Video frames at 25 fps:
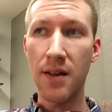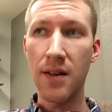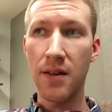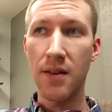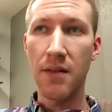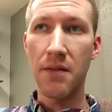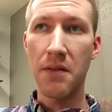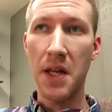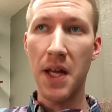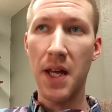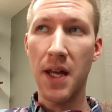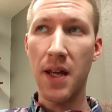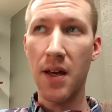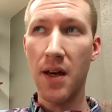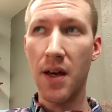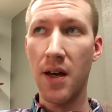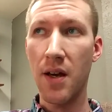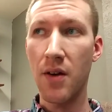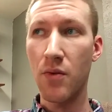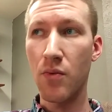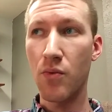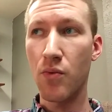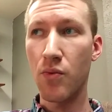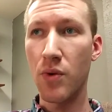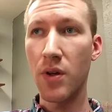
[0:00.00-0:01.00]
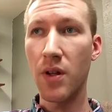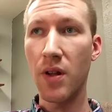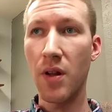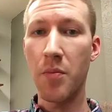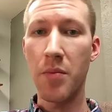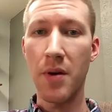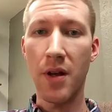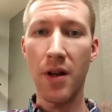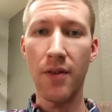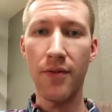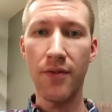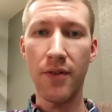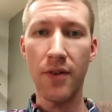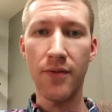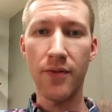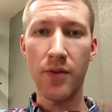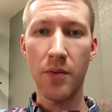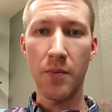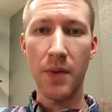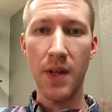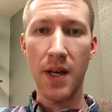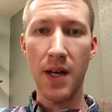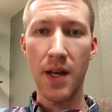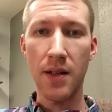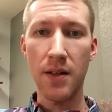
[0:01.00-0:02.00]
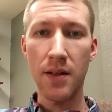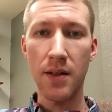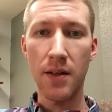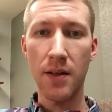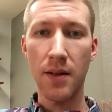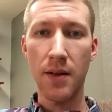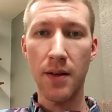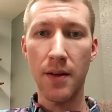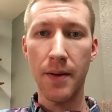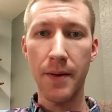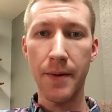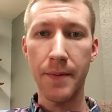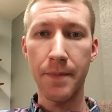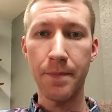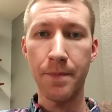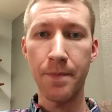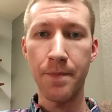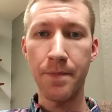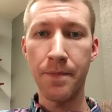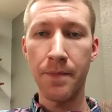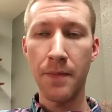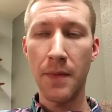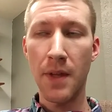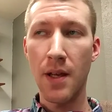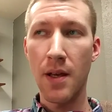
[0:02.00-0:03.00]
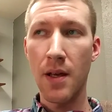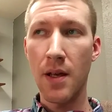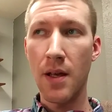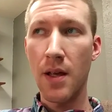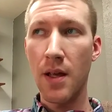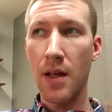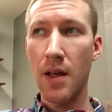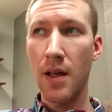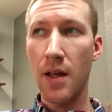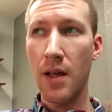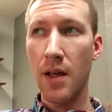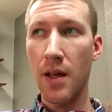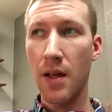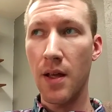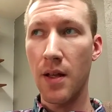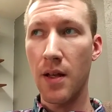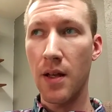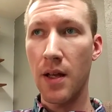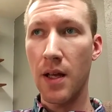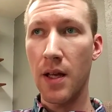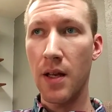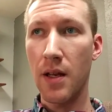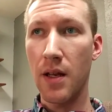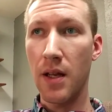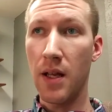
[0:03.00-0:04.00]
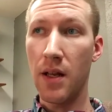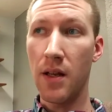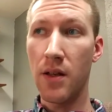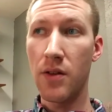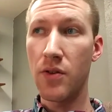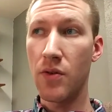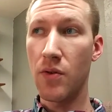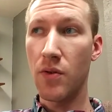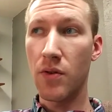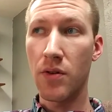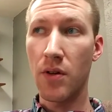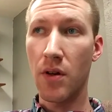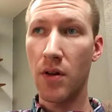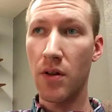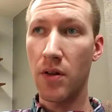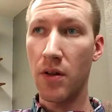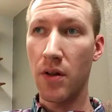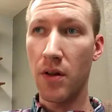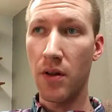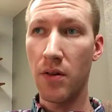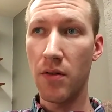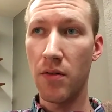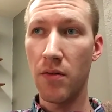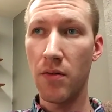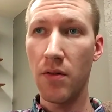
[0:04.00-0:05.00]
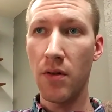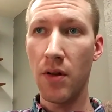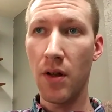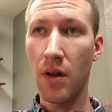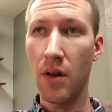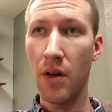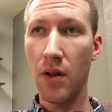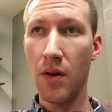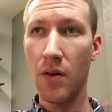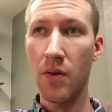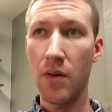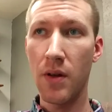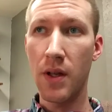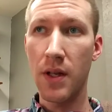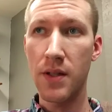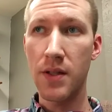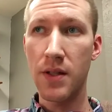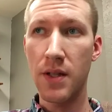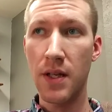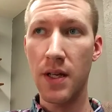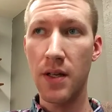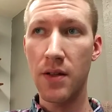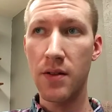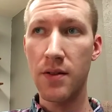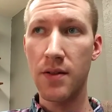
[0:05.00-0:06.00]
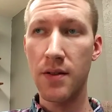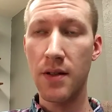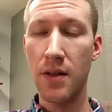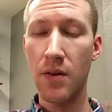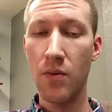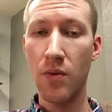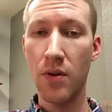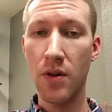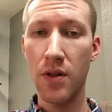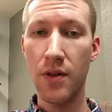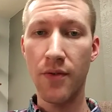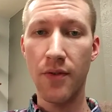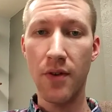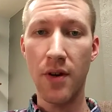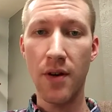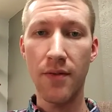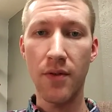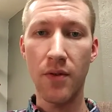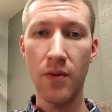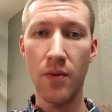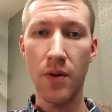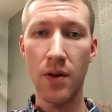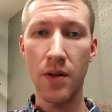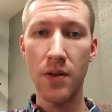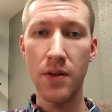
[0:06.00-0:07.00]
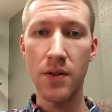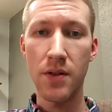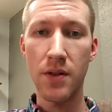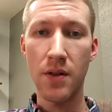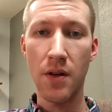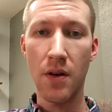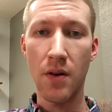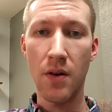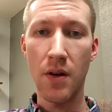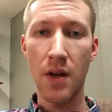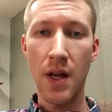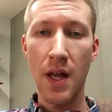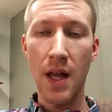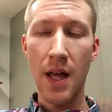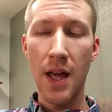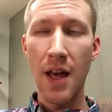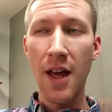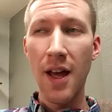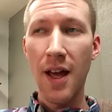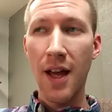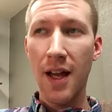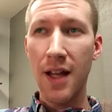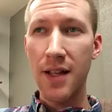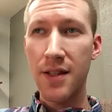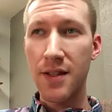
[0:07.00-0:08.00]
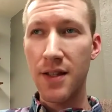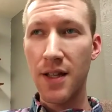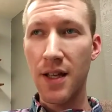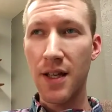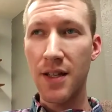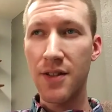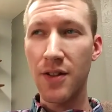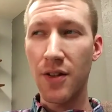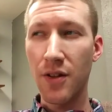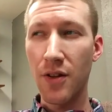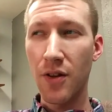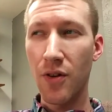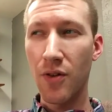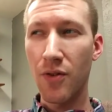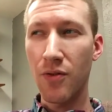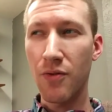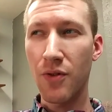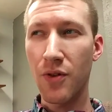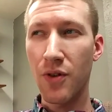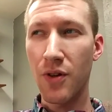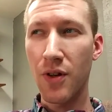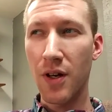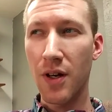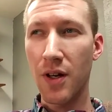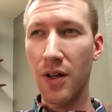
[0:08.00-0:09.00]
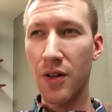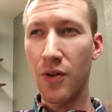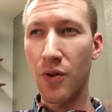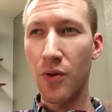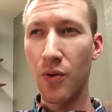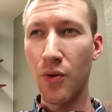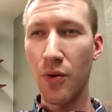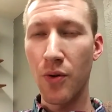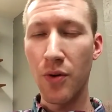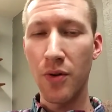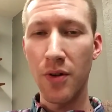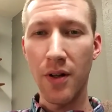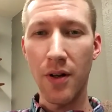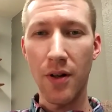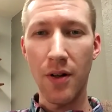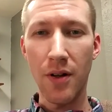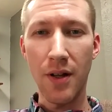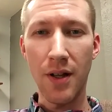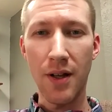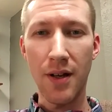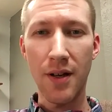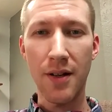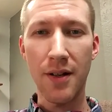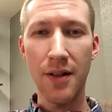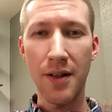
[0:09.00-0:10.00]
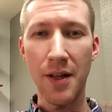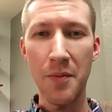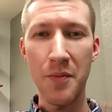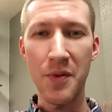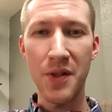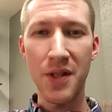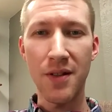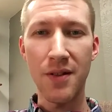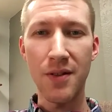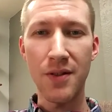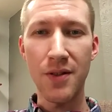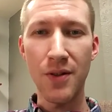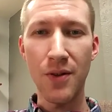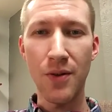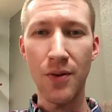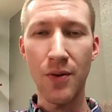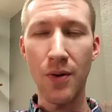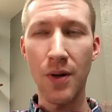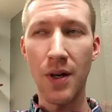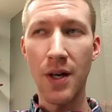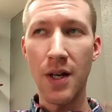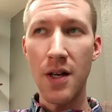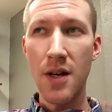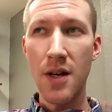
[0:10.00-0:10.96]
they really benefit from that, and into adulthood. It works for everyone. So it's a cool little glimpse into